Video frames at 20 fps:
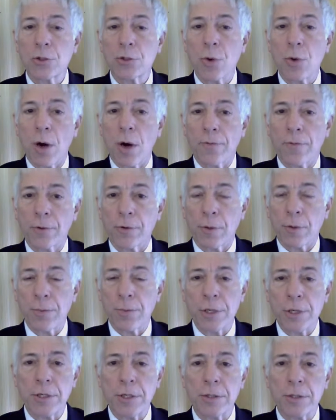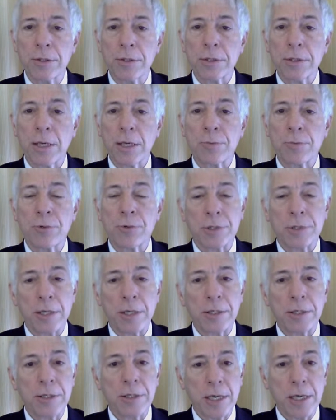to offer opinions and
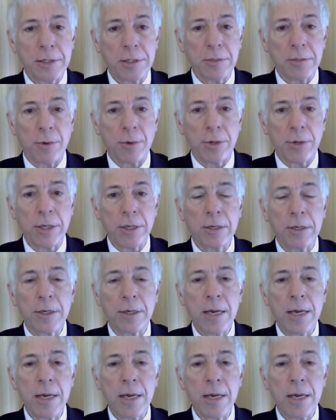present testimony.